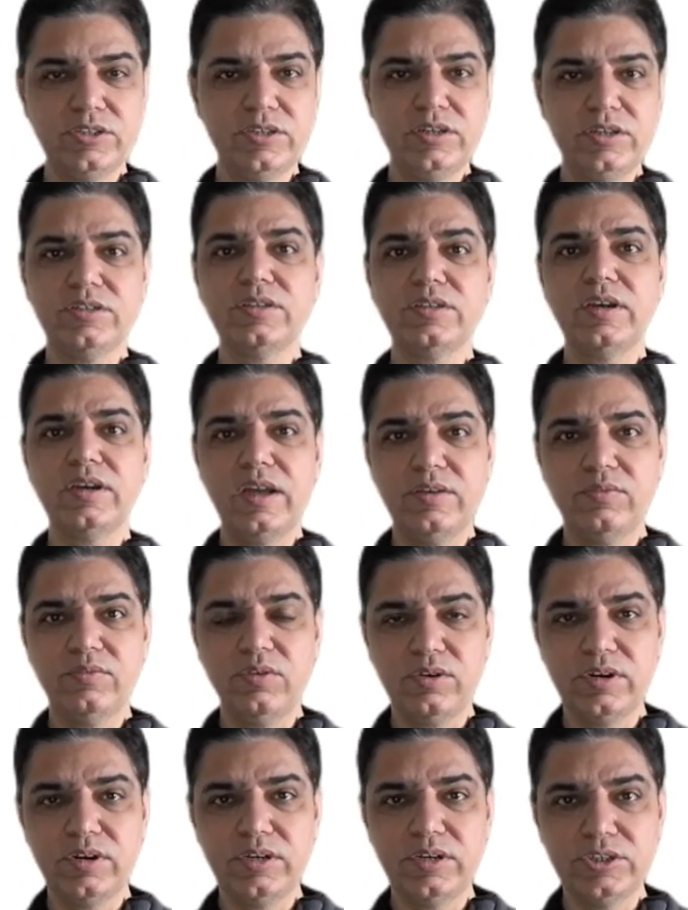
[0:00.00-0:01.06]
it's a lifelong
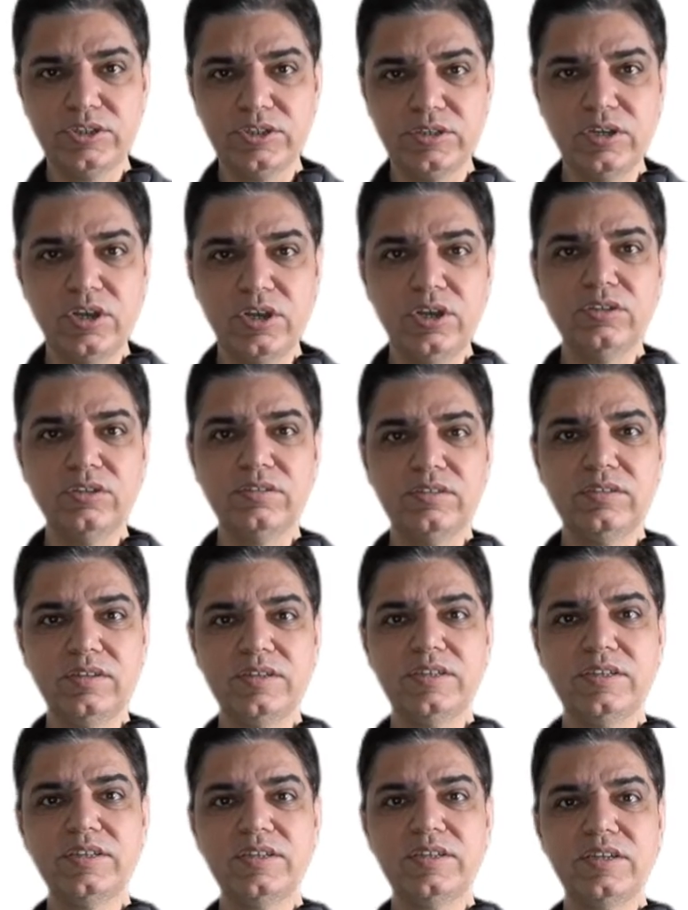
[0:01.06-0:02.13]
condition. So
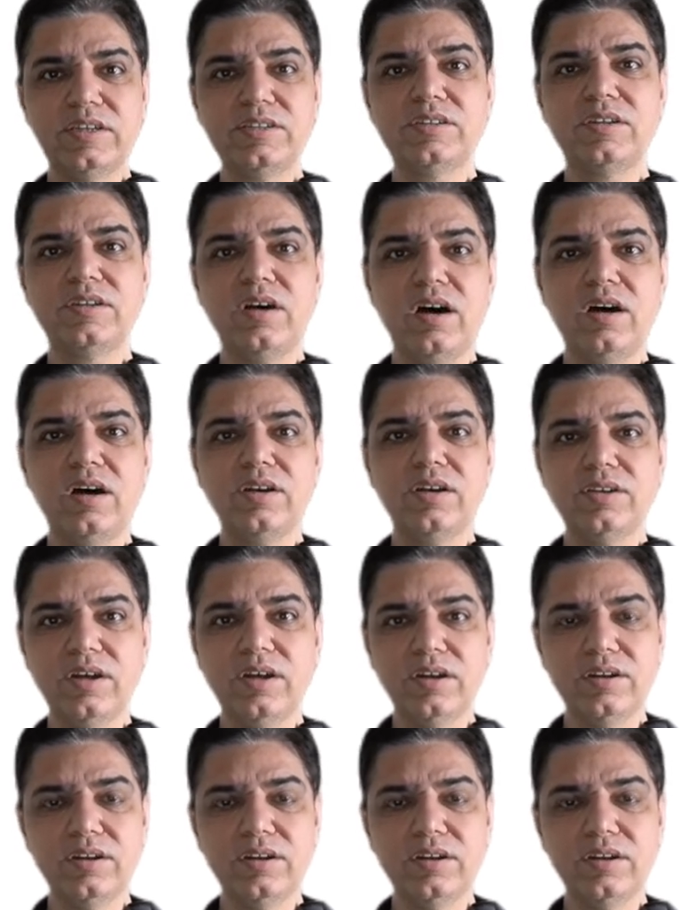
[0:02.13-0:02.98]
certain tests are done